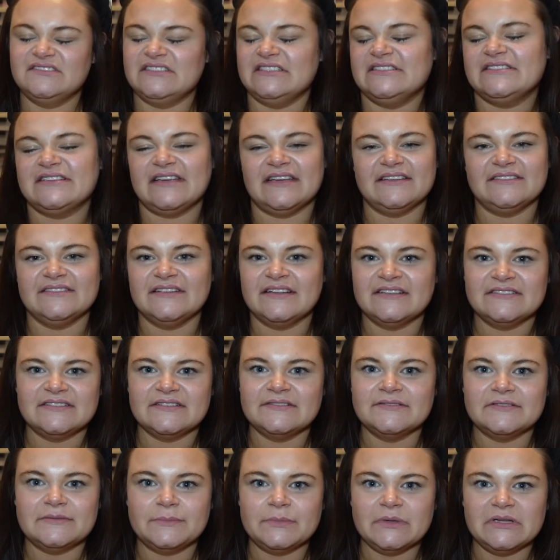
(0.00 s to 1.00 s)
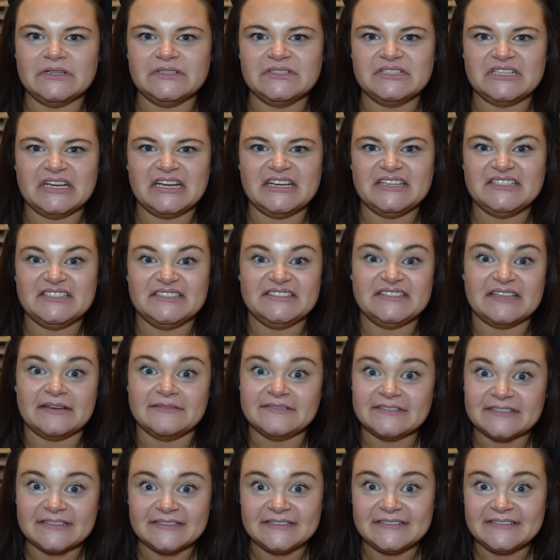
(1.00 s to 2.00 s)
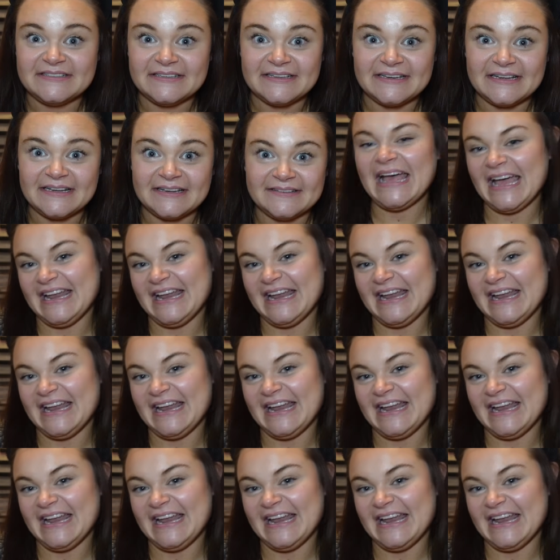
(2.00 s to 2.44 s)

Just kidding, that's a load of bullshit. It just sounds good, doesn't it?